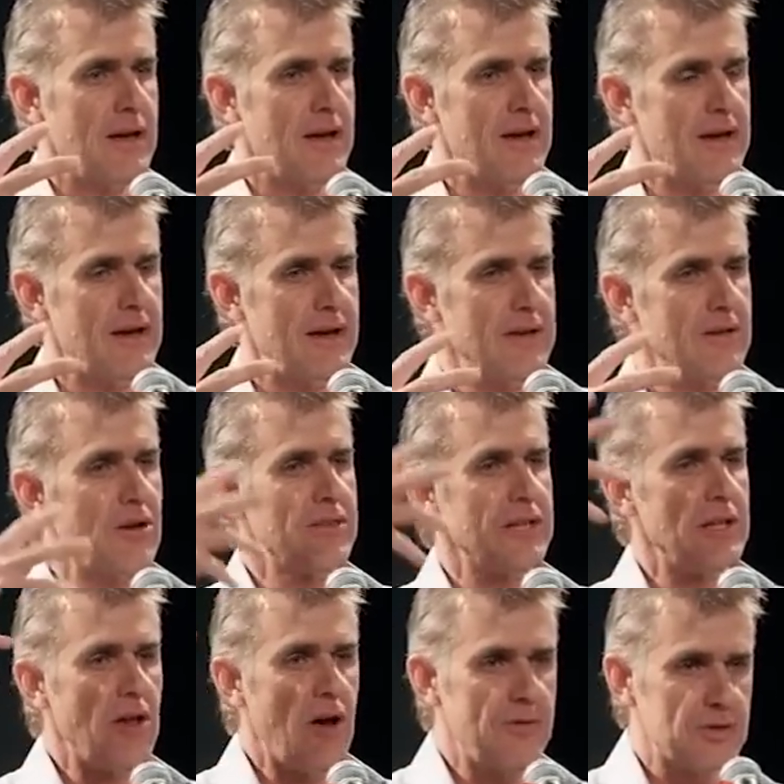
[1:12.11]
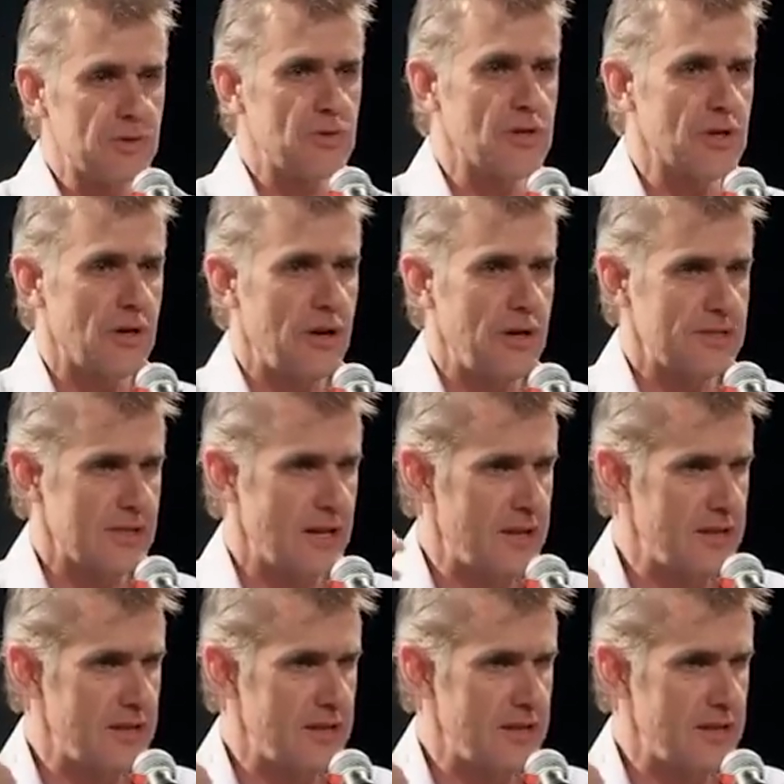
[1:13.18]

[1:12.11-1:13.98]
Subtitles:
and got their lives organised,